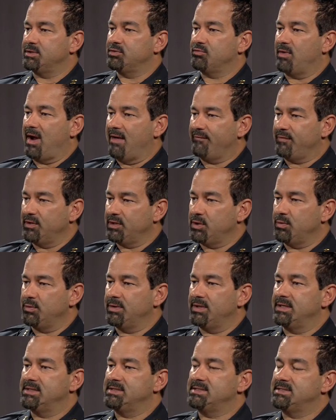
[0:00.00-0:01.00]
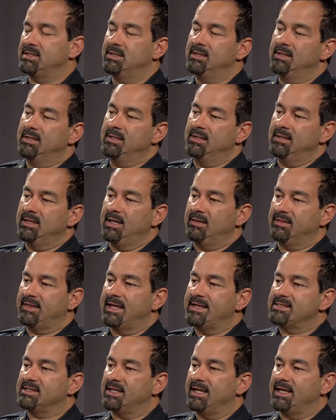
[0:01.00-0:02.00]
traffic units, and
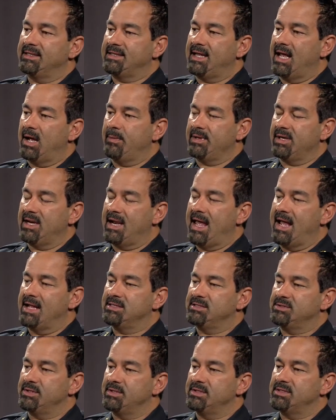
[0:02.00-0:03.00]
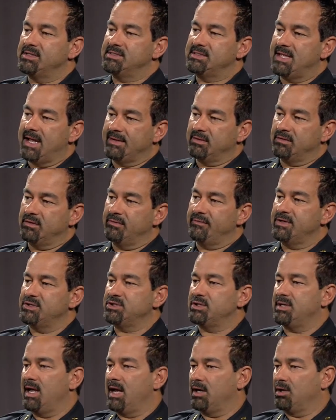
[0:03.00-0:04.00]
things like that. We can add to the detective
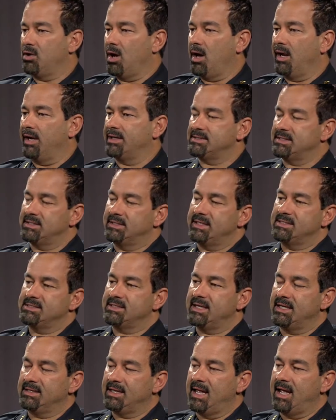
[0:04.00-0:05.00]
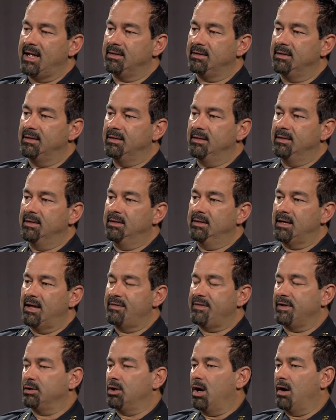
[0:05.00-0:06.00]
division, narcotics, and things like that. I
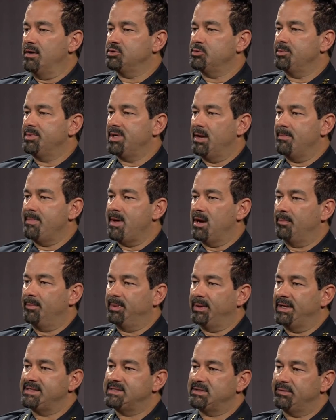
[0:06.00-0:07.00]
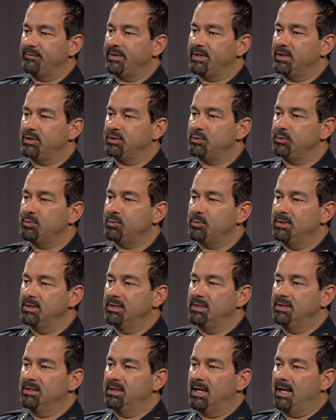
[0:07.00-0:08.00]
think Lawrence would be in a better place if we could do
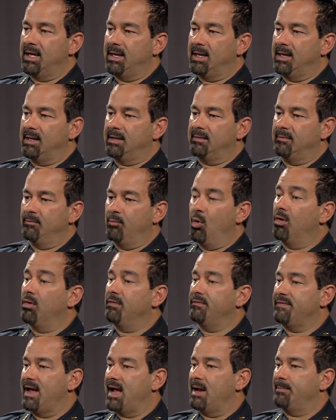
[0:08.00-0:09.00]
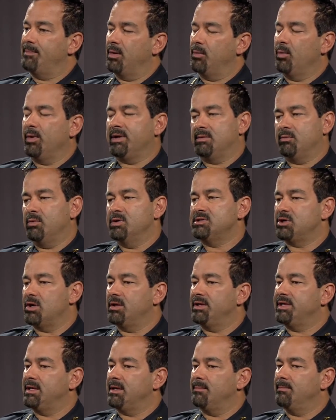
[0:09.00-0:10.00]
more of that, but we're
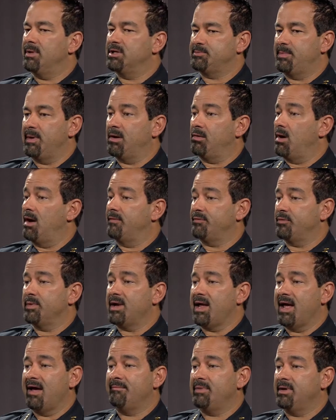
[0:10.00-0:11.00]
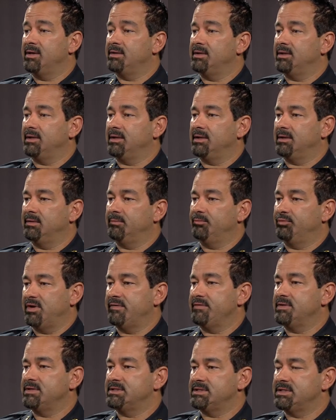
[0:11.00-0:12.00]
certainly much better off than we have been in
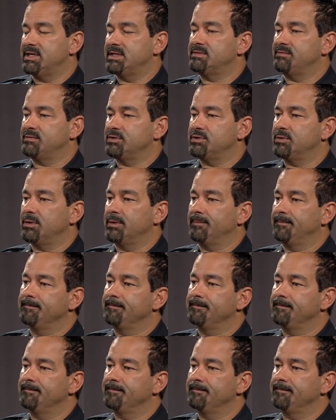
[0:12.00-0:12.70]
previous years, for sure.